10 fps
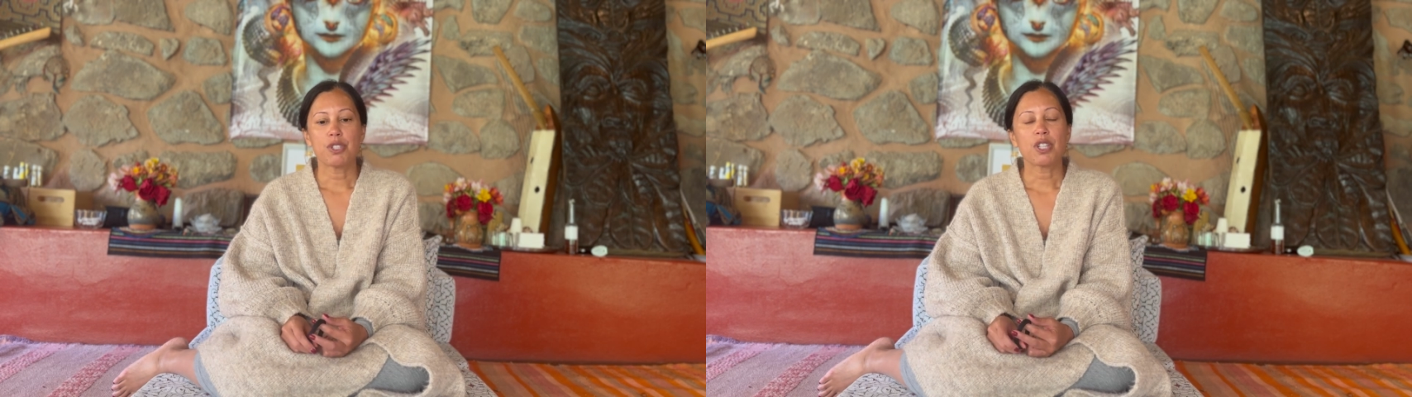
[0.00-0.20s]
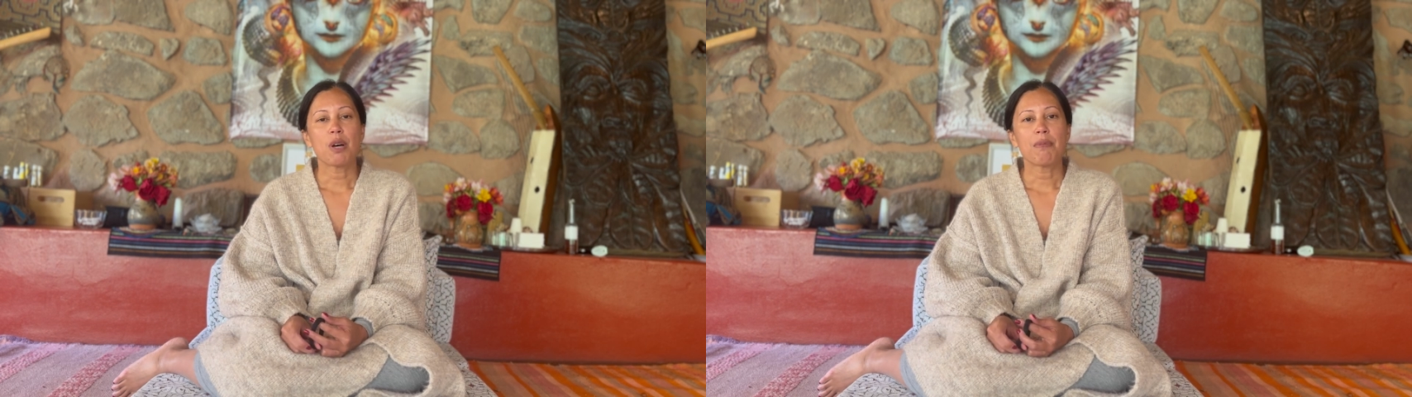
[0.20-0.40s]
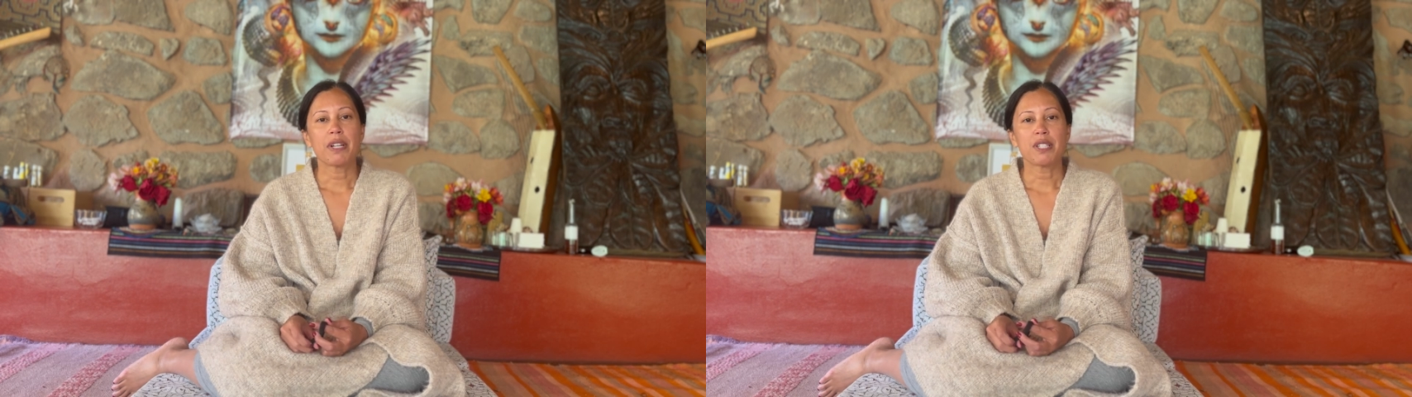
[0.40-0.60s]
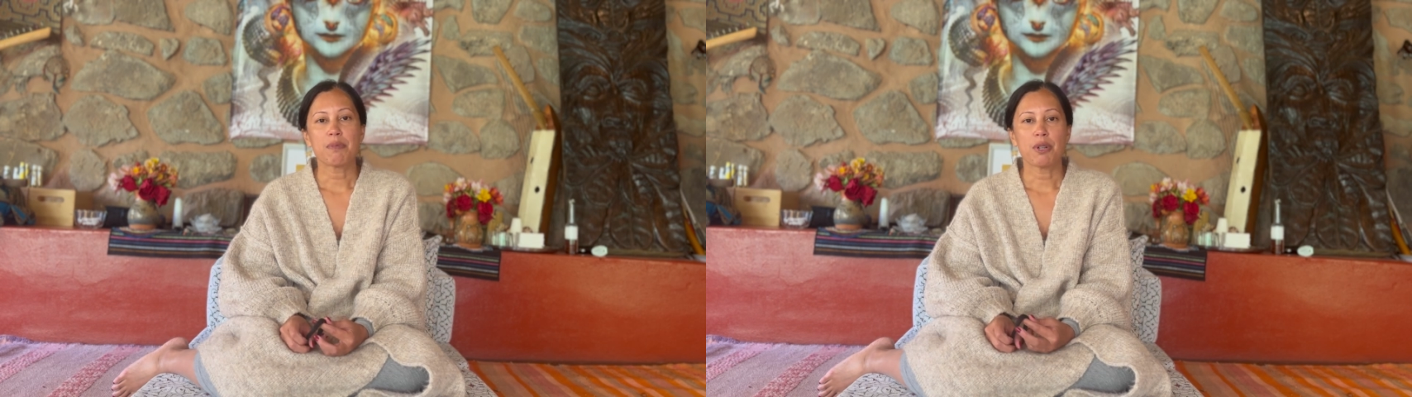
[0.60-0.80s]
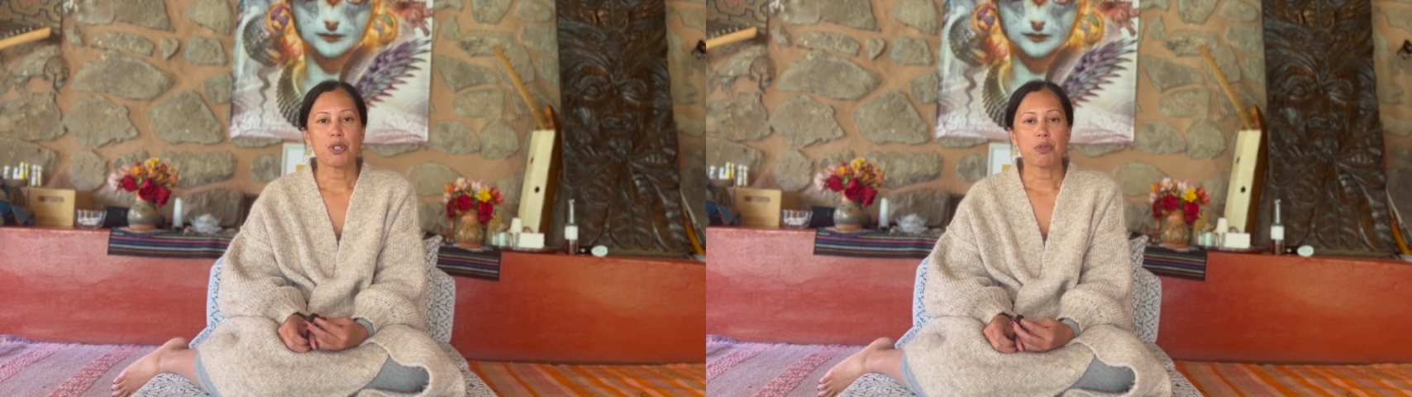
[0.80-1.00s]
come on a
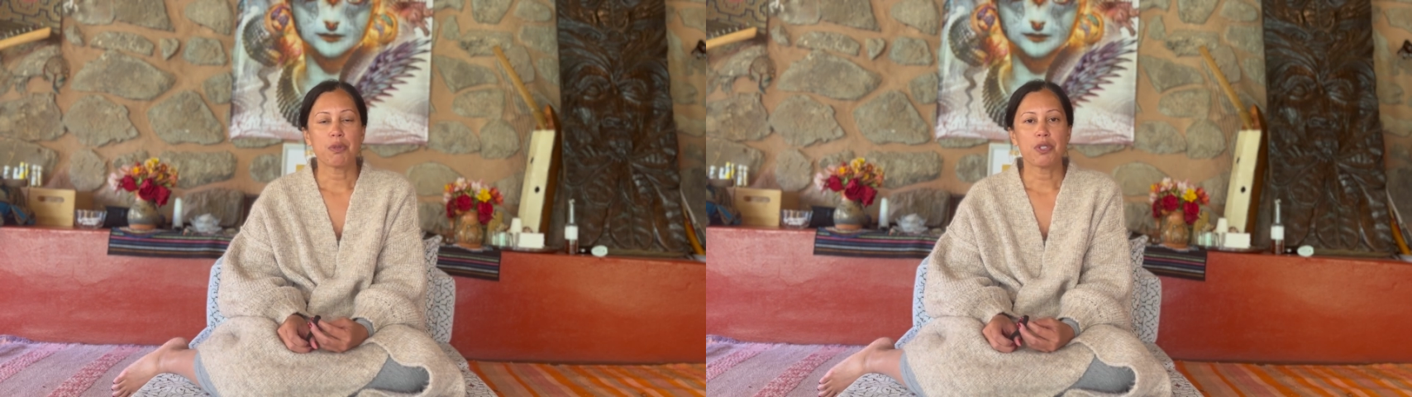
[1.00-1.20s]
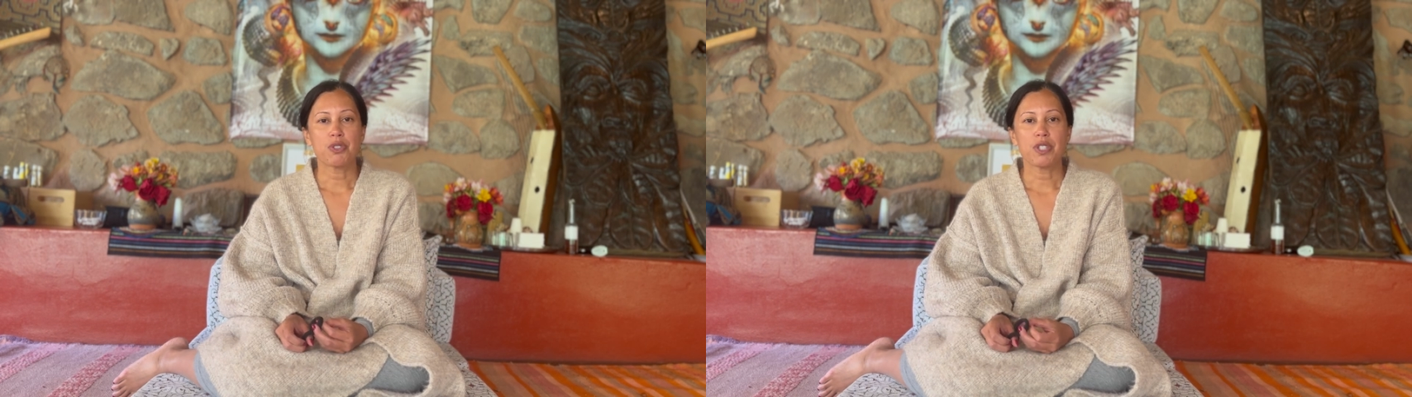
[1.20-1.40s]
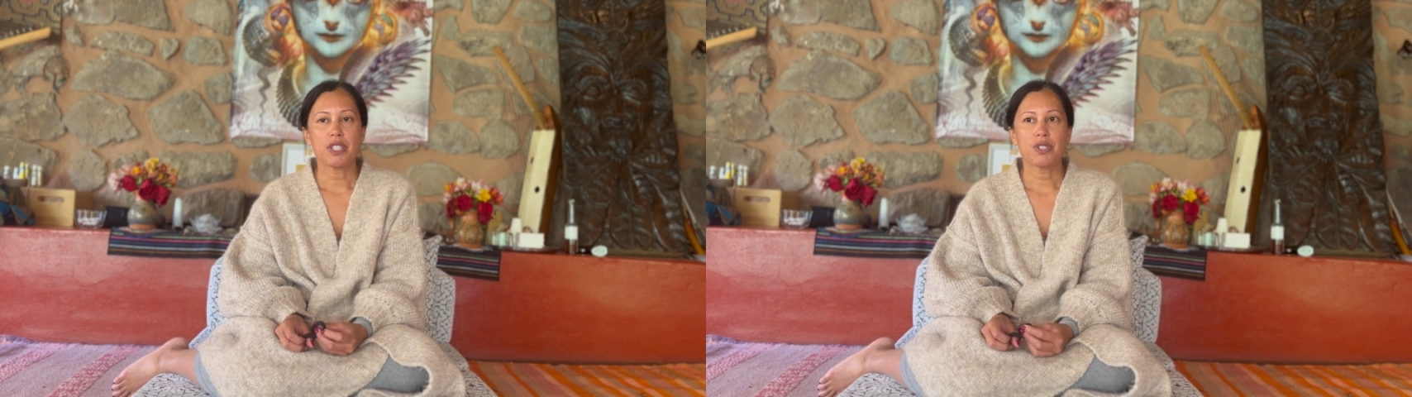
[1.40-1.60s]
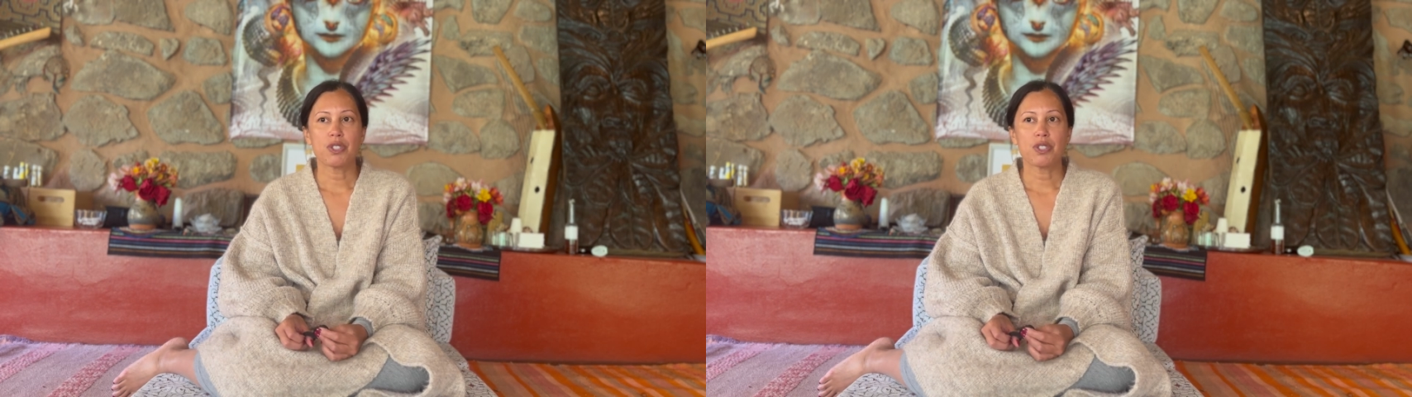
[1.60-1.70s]
spiritual retreat